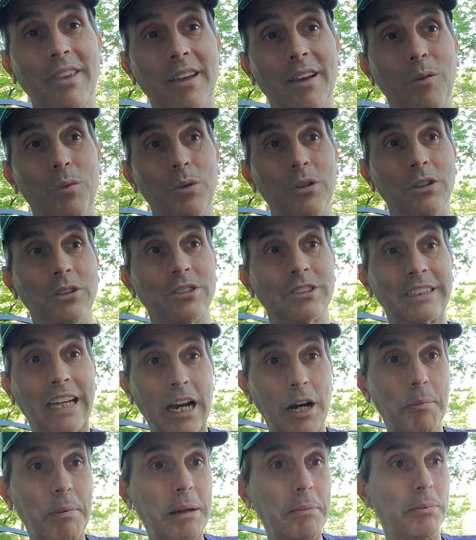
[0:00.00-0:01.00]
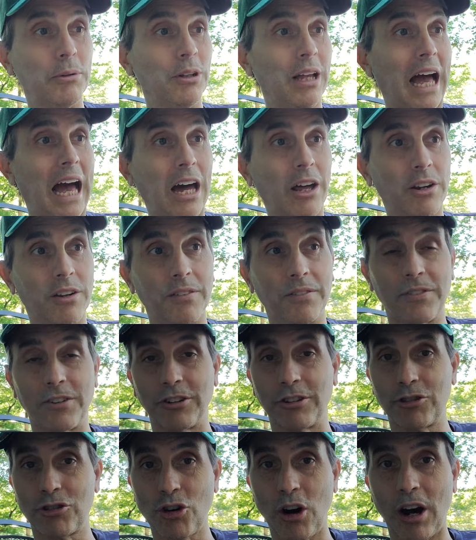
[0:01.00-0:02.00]
will scare people out of
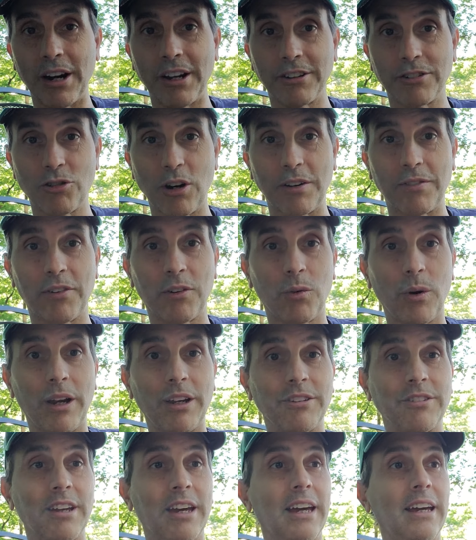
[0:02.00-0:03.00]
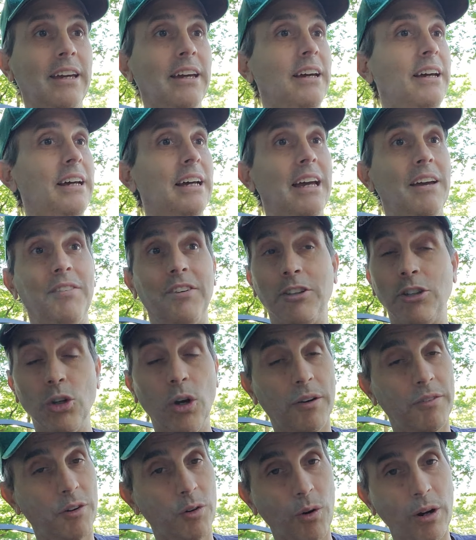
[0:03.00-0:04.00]
just trying it straight for race day. If you do
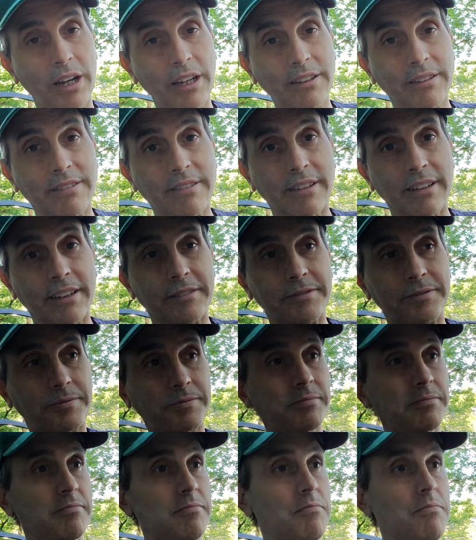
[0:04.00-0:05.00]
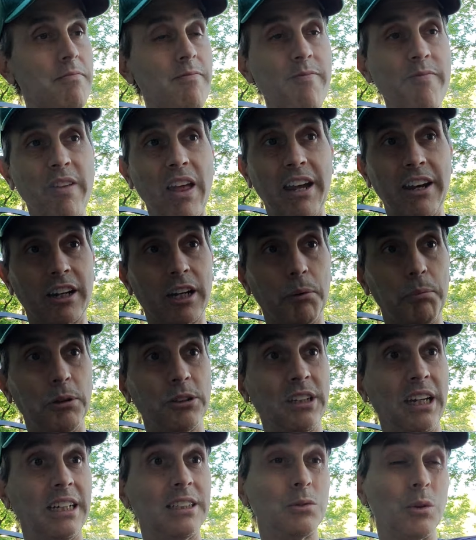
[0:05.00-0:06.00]
have a race in a couple
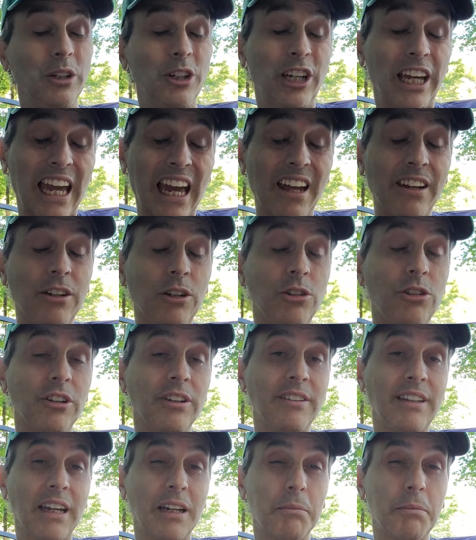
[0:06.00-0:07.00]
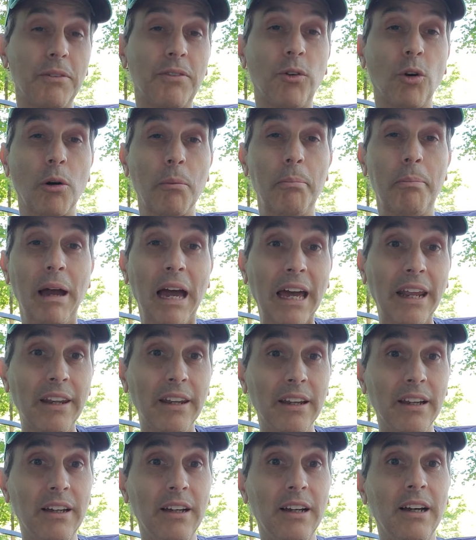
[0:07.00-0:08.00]
days, what you can do is you can take it before
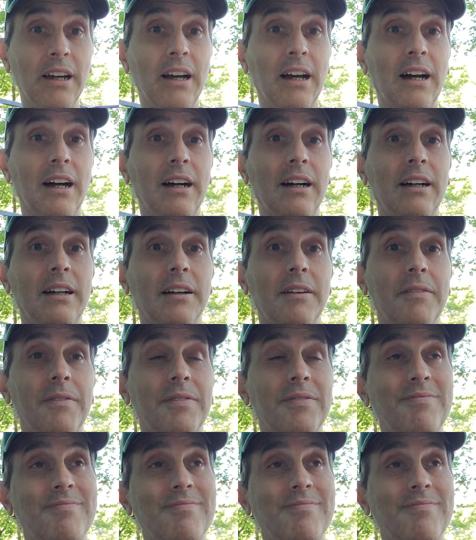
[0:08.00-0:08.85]
bed. You have